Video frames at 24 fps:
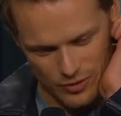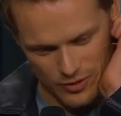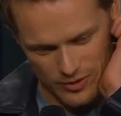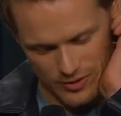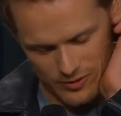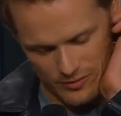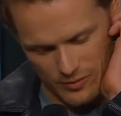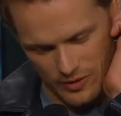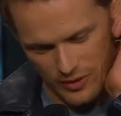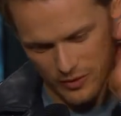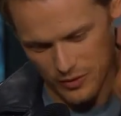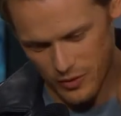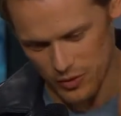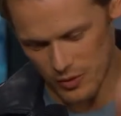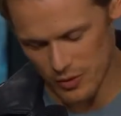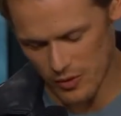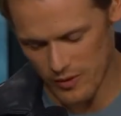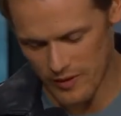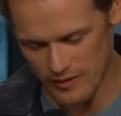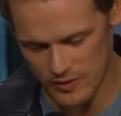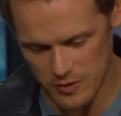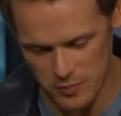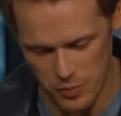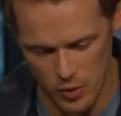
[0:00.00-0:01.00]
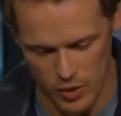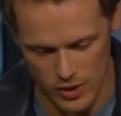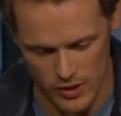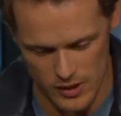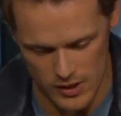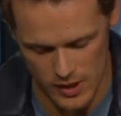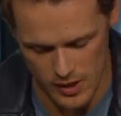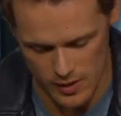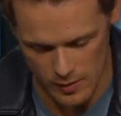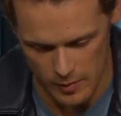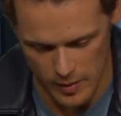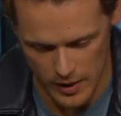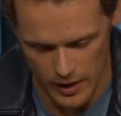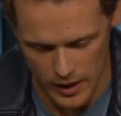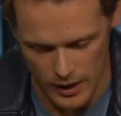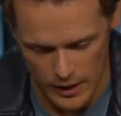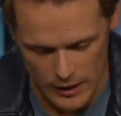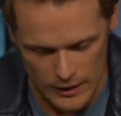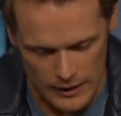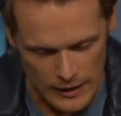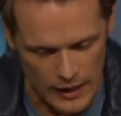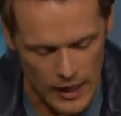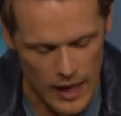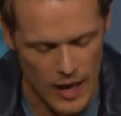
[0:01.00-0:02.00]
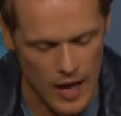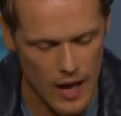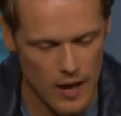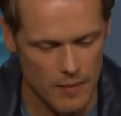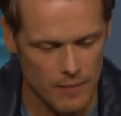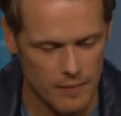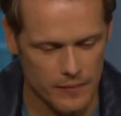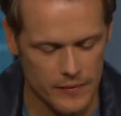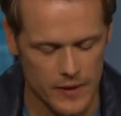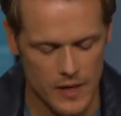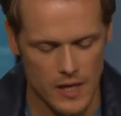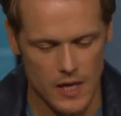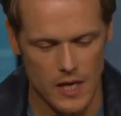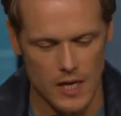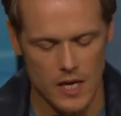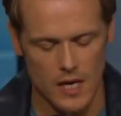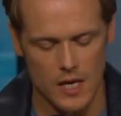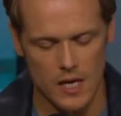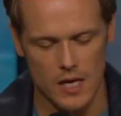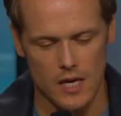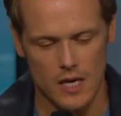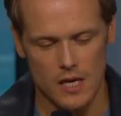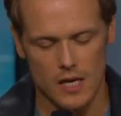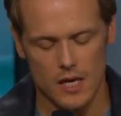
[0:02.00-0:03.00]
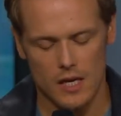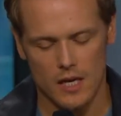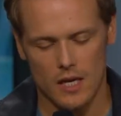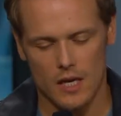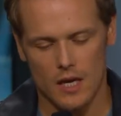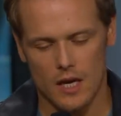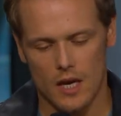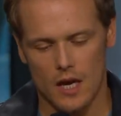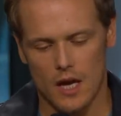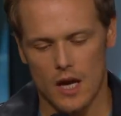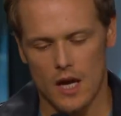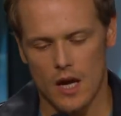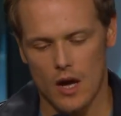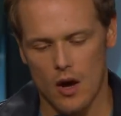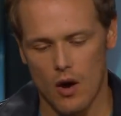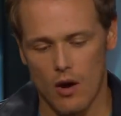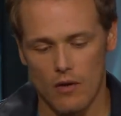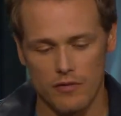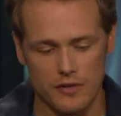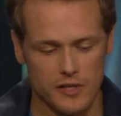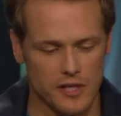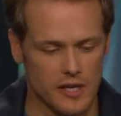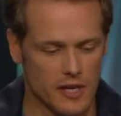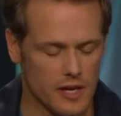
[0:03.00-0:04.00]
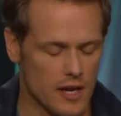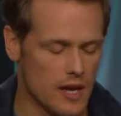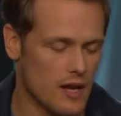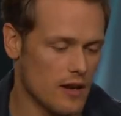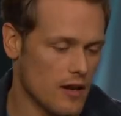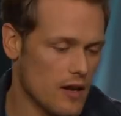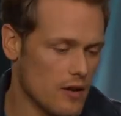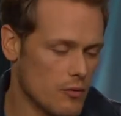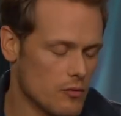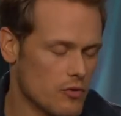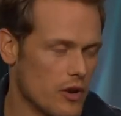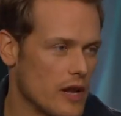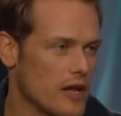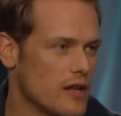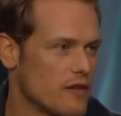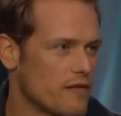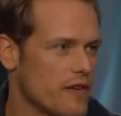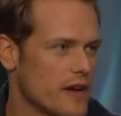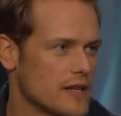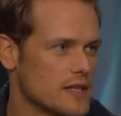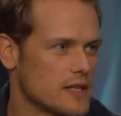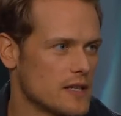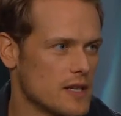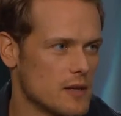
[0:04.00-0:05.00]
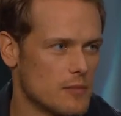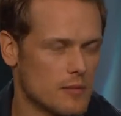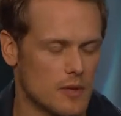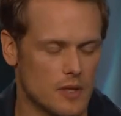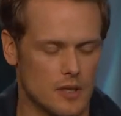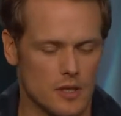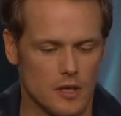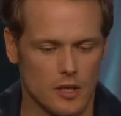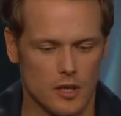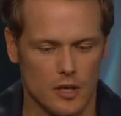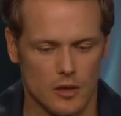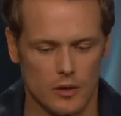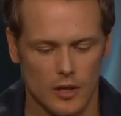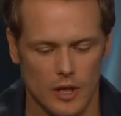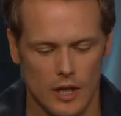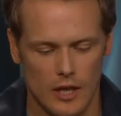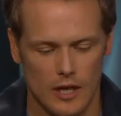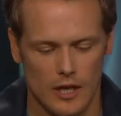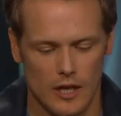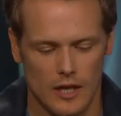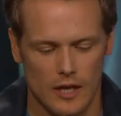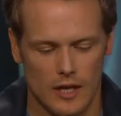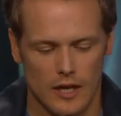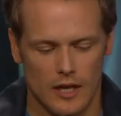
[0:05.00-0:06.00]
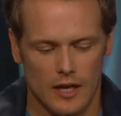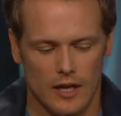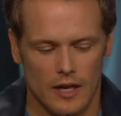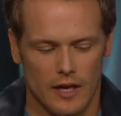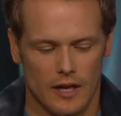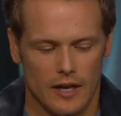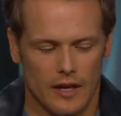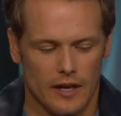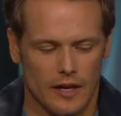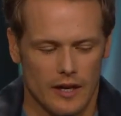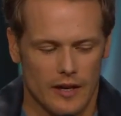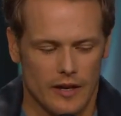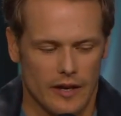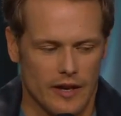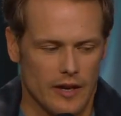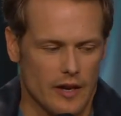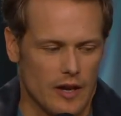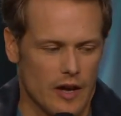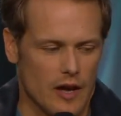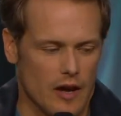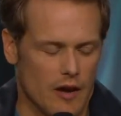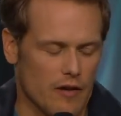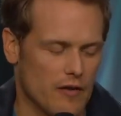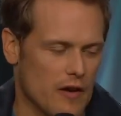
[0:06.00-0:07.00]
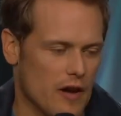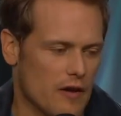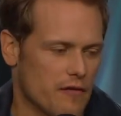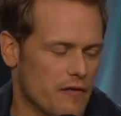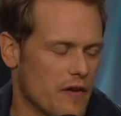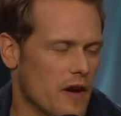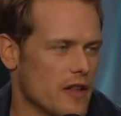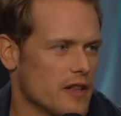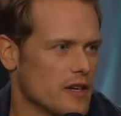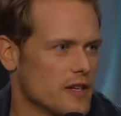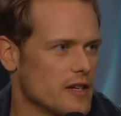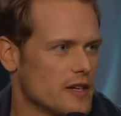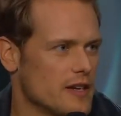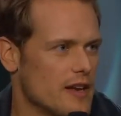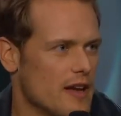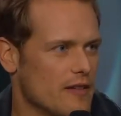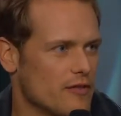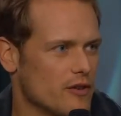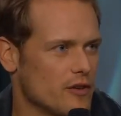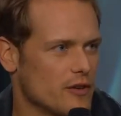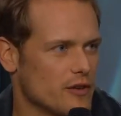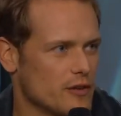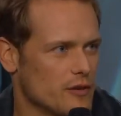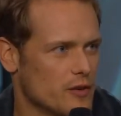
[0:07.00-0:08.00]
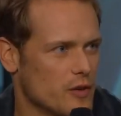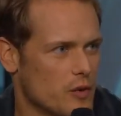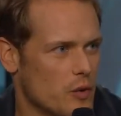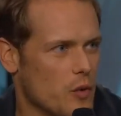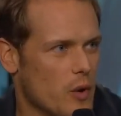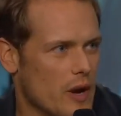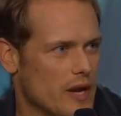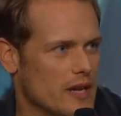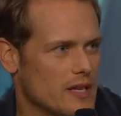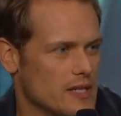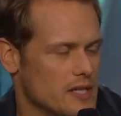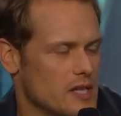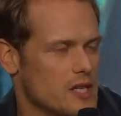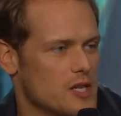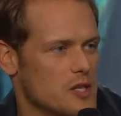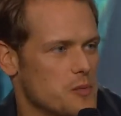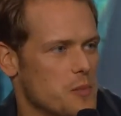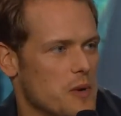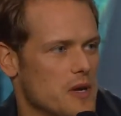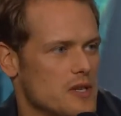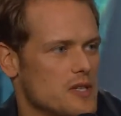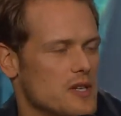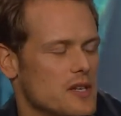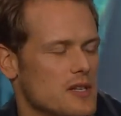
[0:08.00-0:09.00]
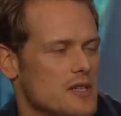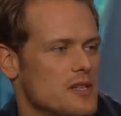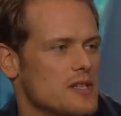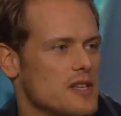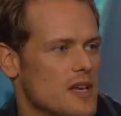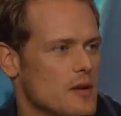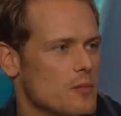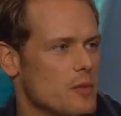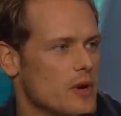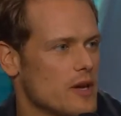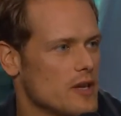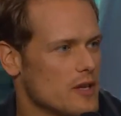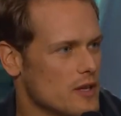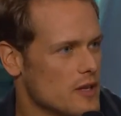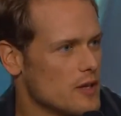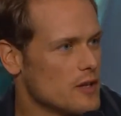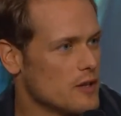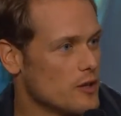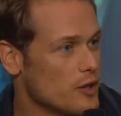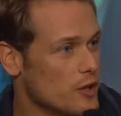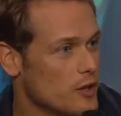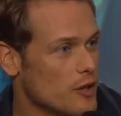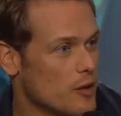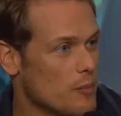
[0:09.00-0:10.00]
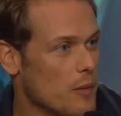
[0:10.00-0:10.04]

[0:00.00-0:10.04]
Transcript: trying, trying, to talk around spoilers here, but sure. um, he uh, obviously it, it, greatly affected him, and you know. A, father can never quite experience it the same way that,